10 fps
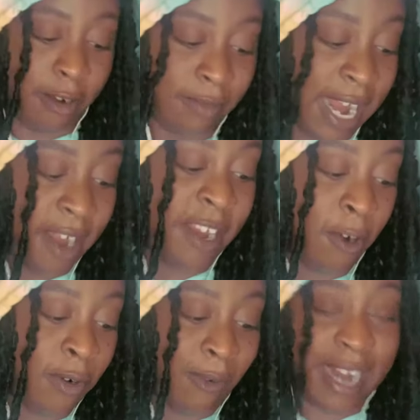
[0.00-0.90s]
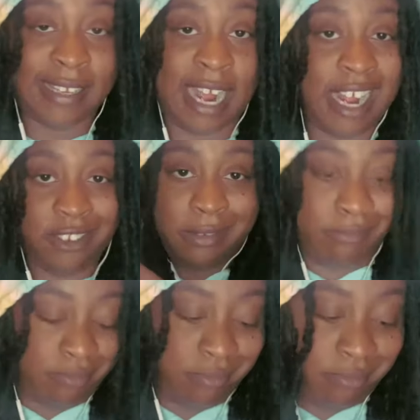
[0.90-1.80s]
they ain't on the right side, just
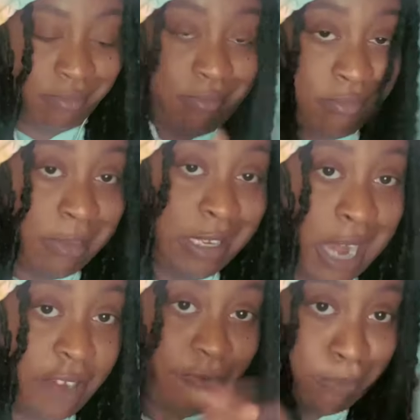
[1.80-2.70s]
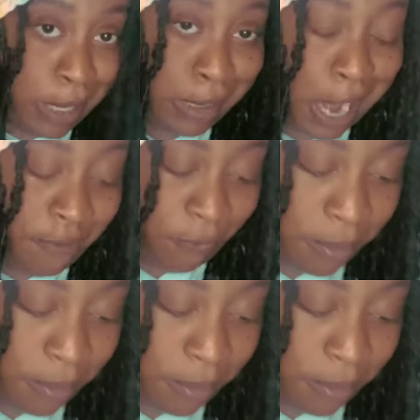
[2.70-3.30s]
detach from